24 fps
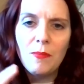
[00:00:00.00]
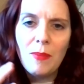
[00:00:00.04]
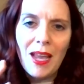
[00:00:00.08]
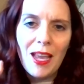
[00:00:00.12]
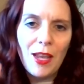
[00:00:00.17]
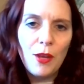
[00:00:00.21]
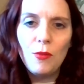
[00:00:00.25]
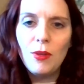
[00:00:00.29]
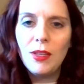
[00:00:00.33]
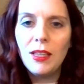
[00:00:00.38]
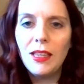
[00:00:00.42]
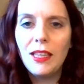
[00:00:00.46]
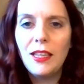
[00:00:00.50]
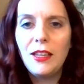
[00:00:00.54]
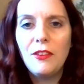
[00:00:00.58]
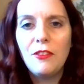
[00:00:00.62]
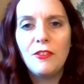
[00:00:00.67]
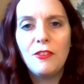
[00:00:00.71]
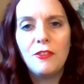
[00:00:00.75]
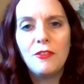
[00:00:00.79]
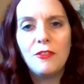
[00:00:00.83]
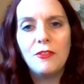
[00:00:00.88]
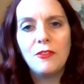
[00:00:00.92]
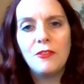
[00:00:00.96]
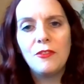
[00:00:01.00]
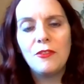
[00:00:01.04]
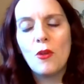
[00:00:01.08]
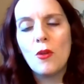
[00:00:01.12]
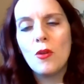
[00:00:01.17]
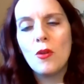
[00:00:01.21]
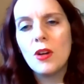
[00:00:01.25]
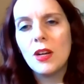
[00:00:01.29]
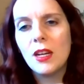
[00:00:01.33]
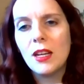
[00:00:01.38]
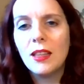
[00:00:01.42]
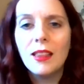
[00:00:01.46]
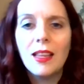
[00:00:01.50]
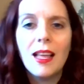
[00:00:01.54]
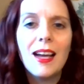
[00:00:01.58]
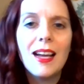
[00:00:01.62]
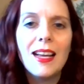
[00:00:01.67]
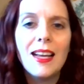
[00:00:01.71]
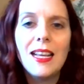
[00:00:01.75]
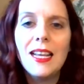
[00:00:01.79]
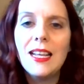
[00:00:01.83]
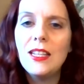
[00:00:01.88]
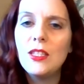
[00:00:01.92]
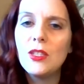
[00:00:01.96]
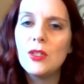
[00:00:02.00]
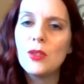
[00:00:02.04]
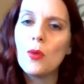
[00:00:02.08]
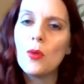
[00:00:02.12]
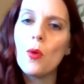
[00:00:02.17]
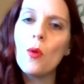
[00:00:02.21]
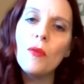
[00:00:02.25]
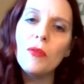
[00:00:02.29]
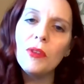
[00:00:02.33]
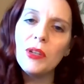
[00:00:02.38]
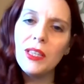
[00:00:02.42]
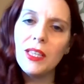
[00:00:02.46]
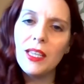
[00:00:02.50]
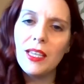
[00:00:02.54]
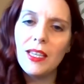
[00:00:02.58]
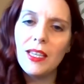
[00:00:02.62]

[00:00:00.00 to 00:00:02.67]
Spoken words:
pain relief for clients over the